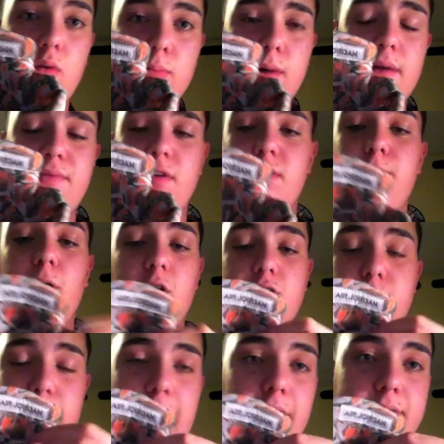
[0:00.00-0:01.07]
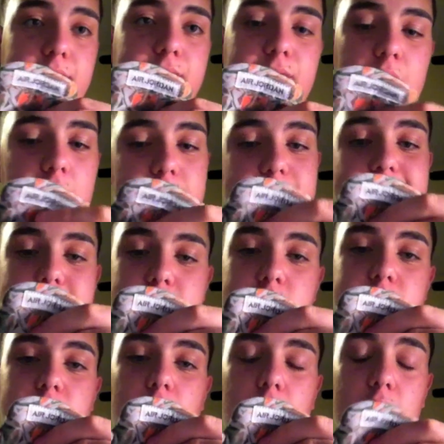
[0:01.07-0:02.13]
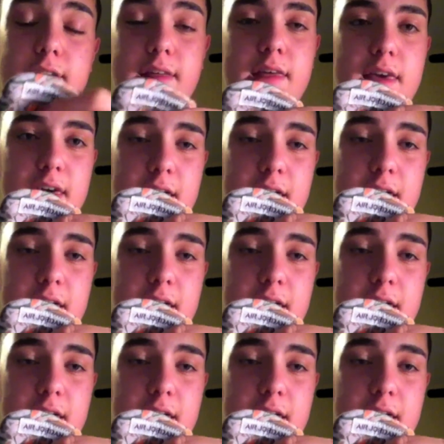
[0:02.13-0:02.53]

One of my favorite parts about the 5 is the tongue